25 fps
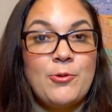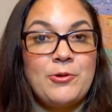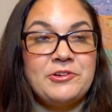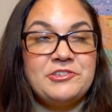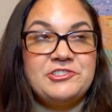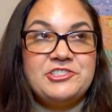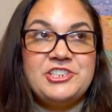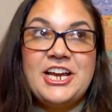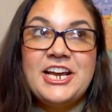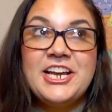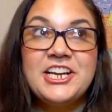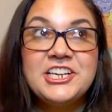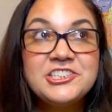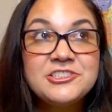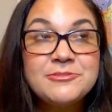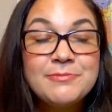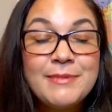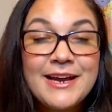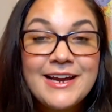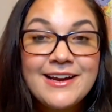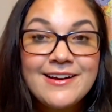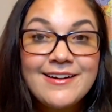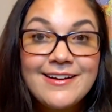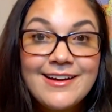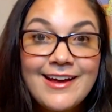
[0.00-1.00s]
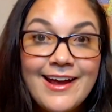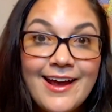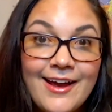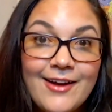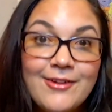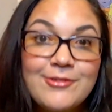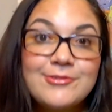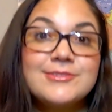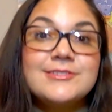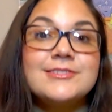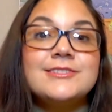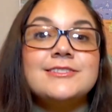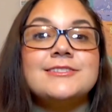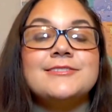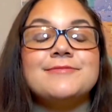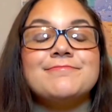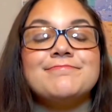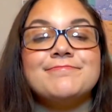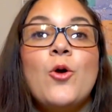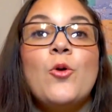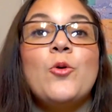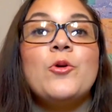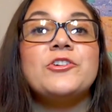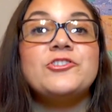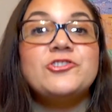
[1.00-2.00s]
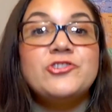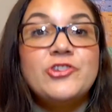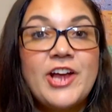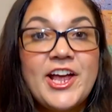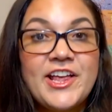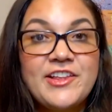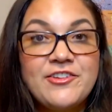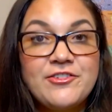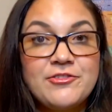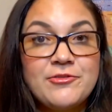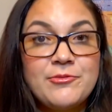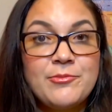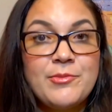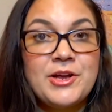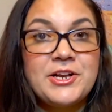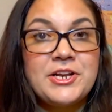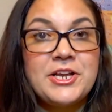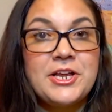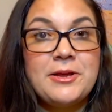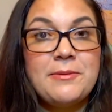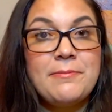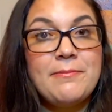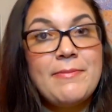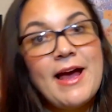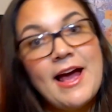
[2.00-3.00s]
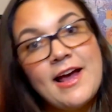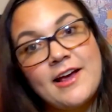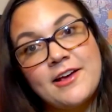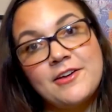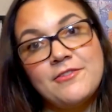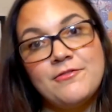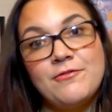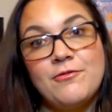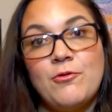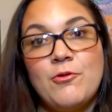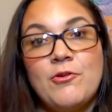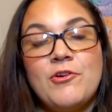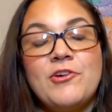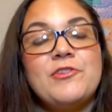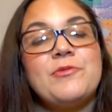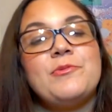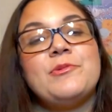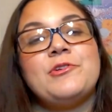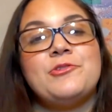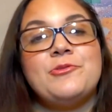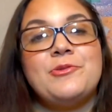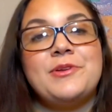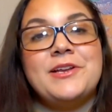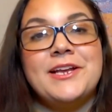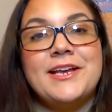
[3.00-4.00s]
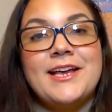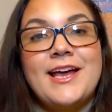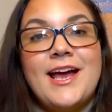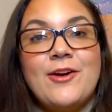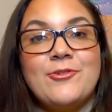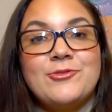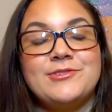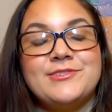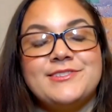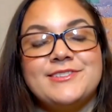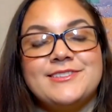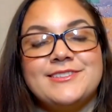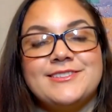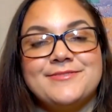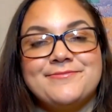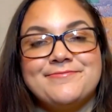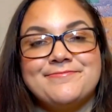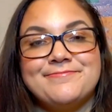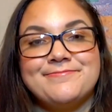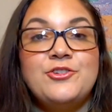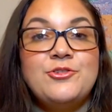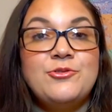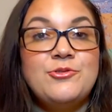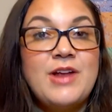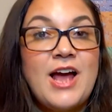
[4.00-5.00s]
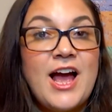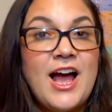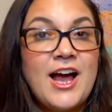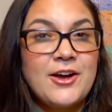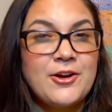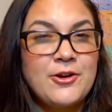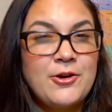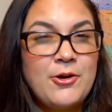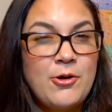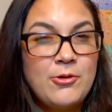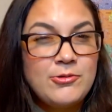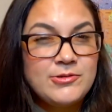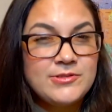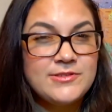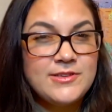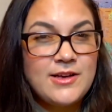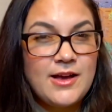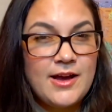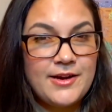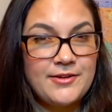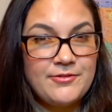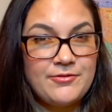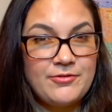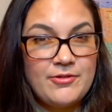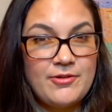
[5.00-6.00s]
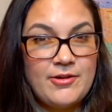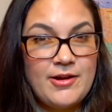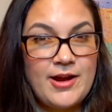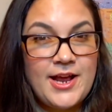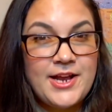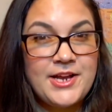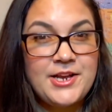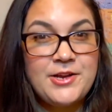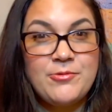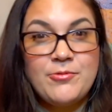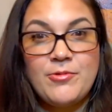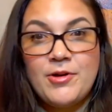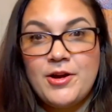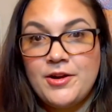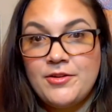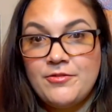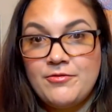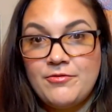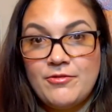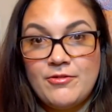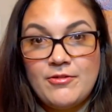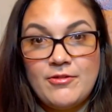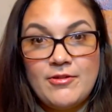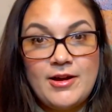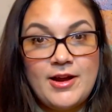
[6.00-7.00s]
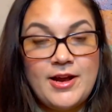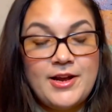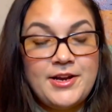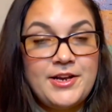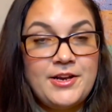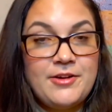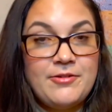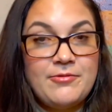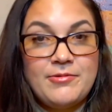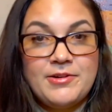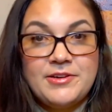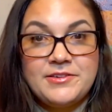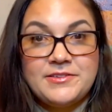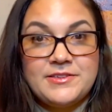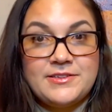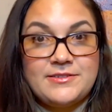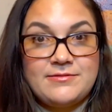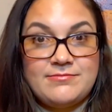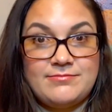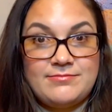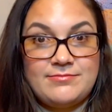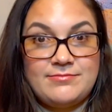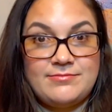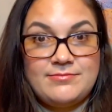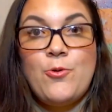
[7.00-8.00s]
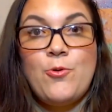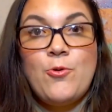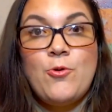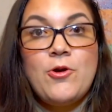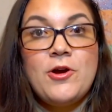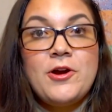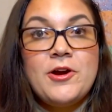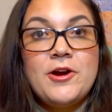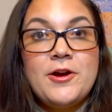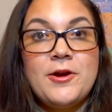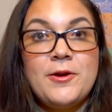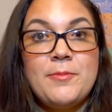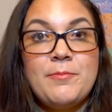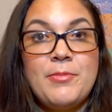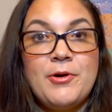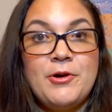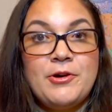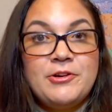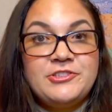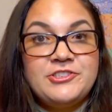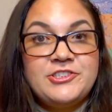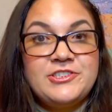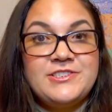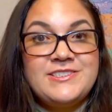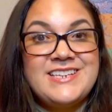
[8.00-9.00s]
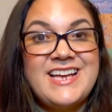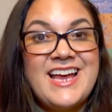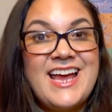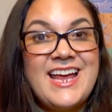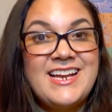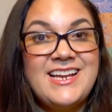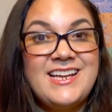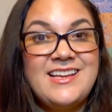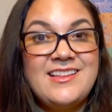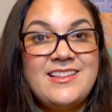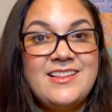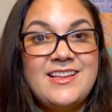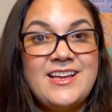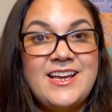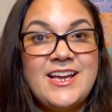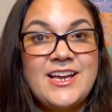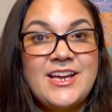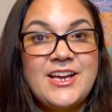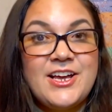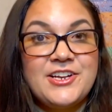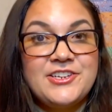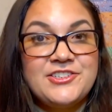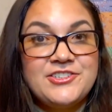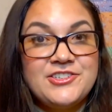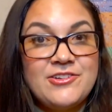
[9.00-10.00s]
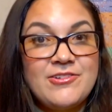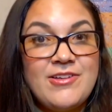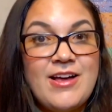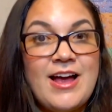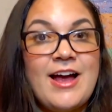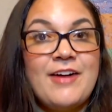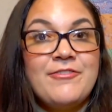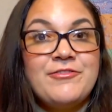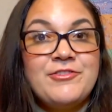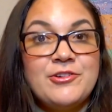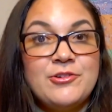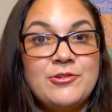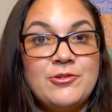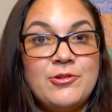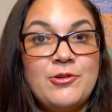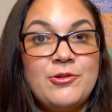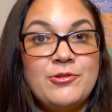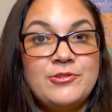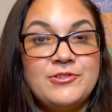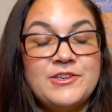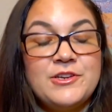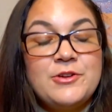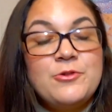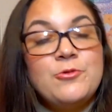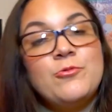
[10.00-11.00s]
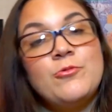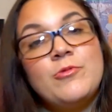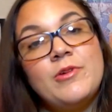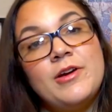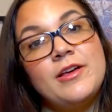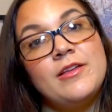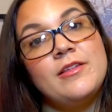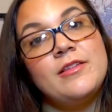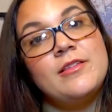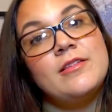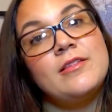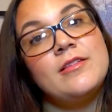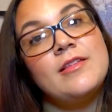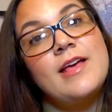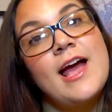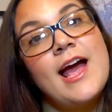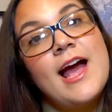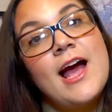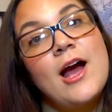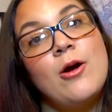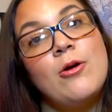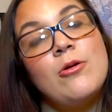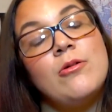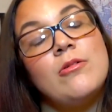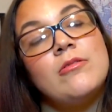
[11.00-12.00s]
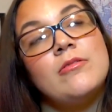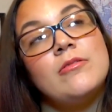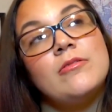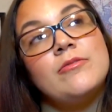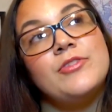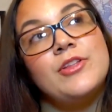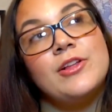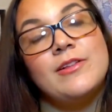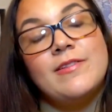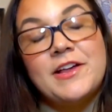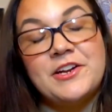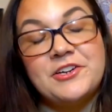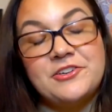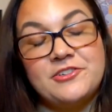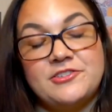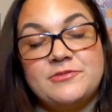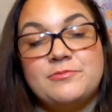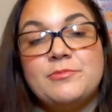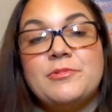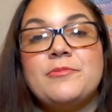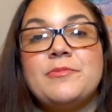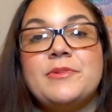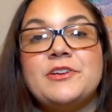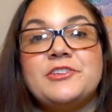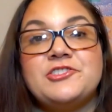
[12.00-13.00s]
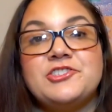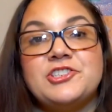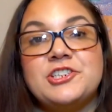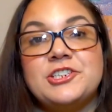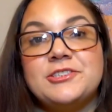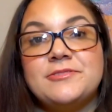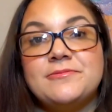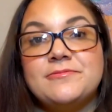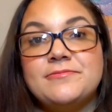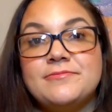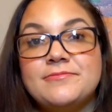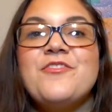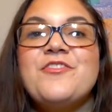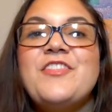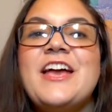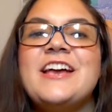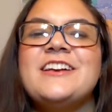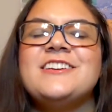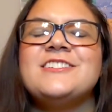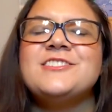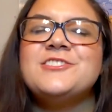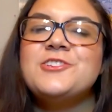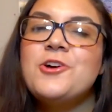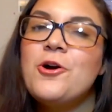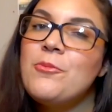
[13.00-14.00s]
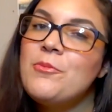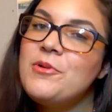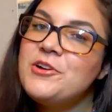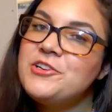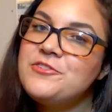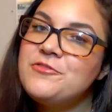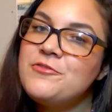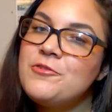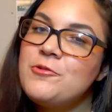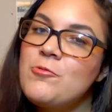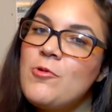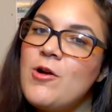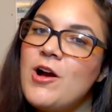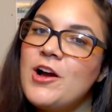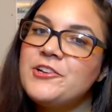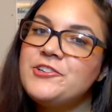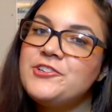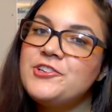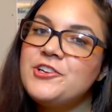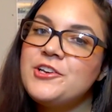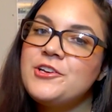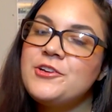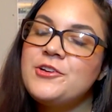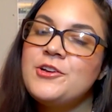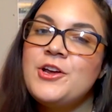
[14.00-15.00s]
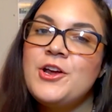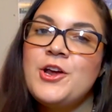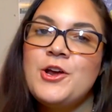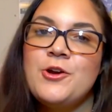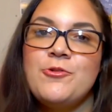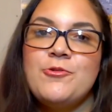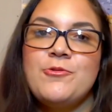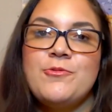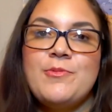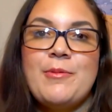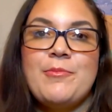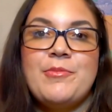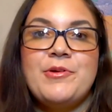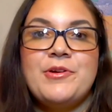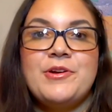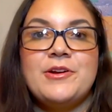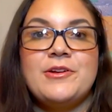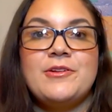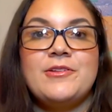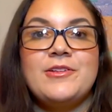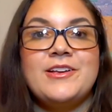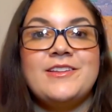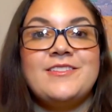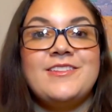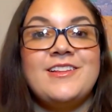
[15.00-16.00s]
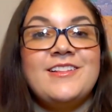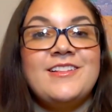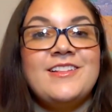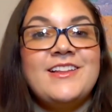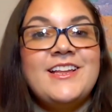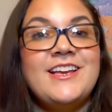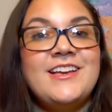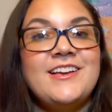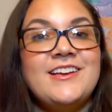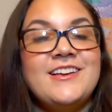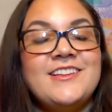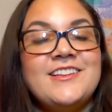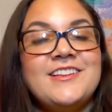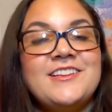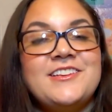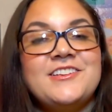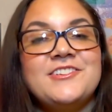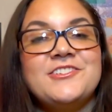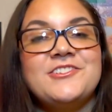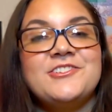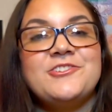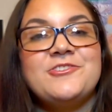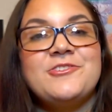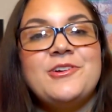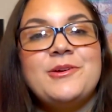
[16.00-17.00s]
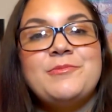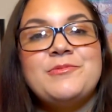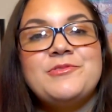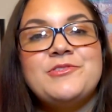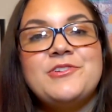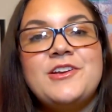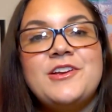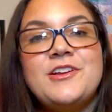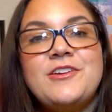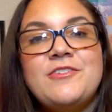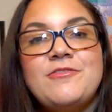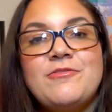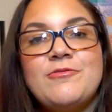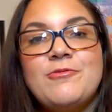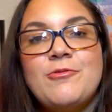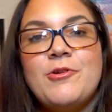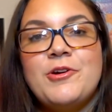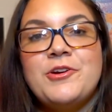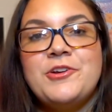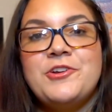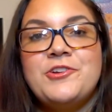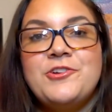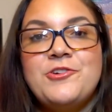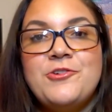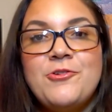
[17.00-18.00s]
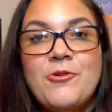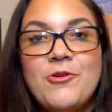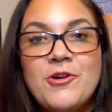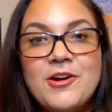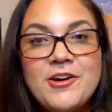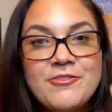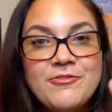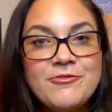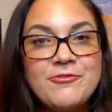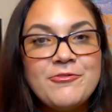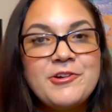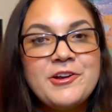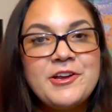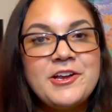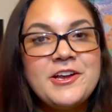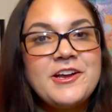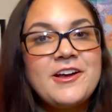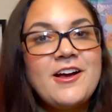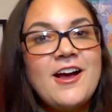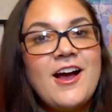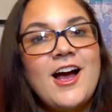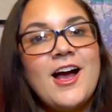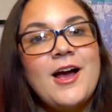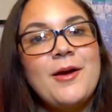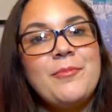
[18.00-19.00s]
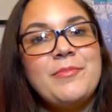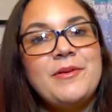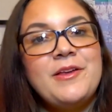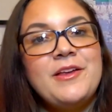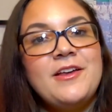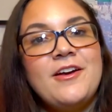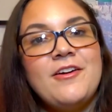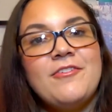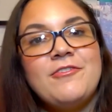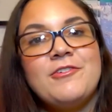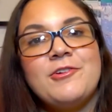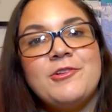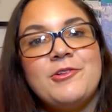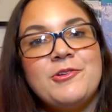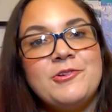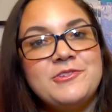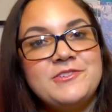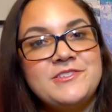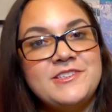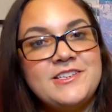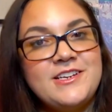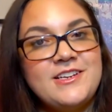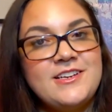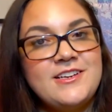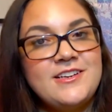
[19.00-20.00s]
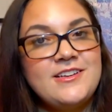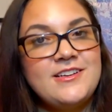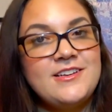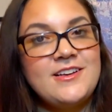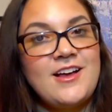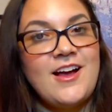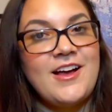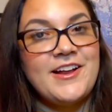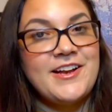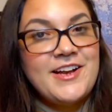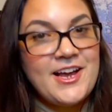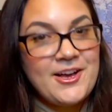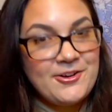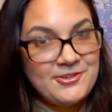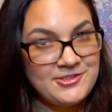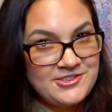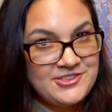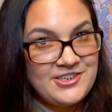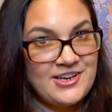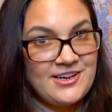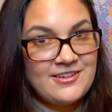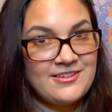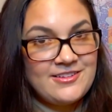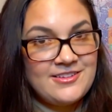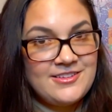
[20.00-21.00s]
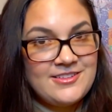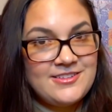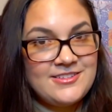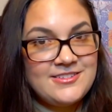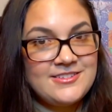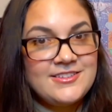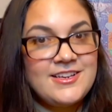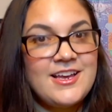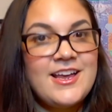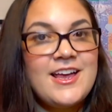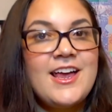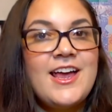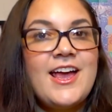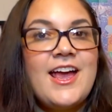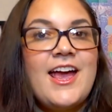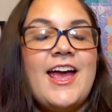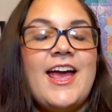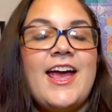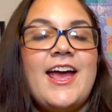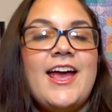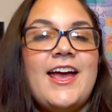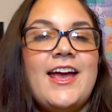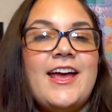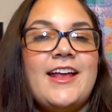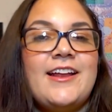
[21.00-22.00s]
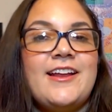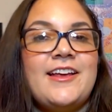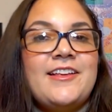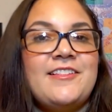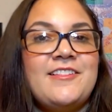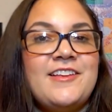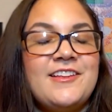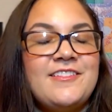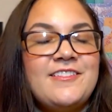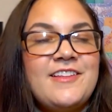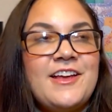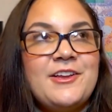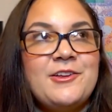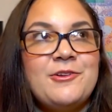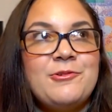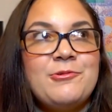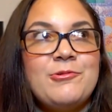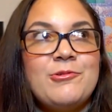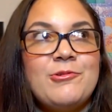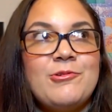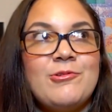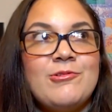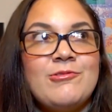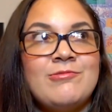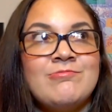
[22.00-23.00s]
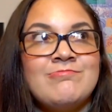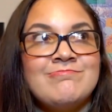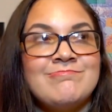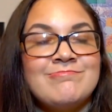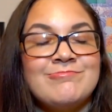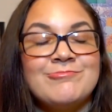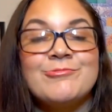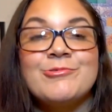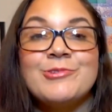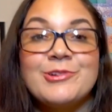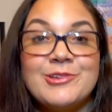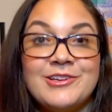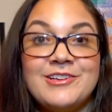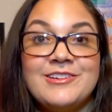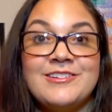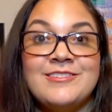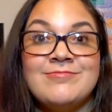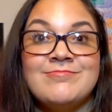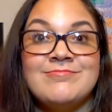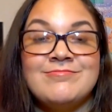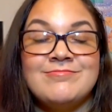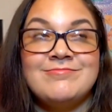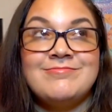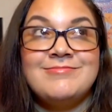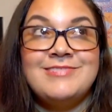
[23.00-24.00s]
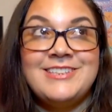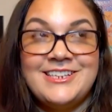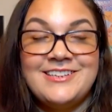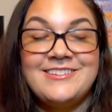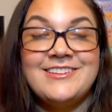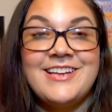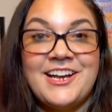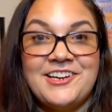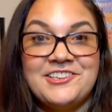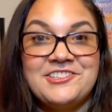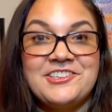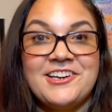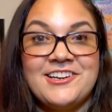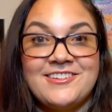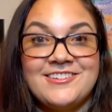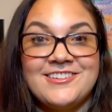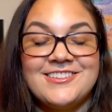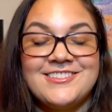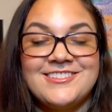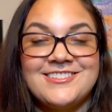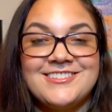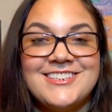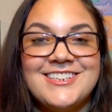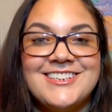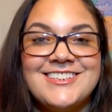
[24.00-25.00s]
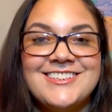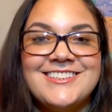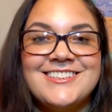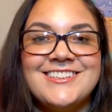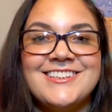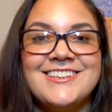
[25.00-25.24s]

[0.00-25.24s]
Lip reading: or change bank accounts or transfer money back and forth between accounts. Do not co-sign for anyone for any reason or purchase anything until after closing without the lender's permission. Thanks so much for watching. Remember to click the link in the description for your free copy of Closing on a House checklist. and I think that you will really need that checklist.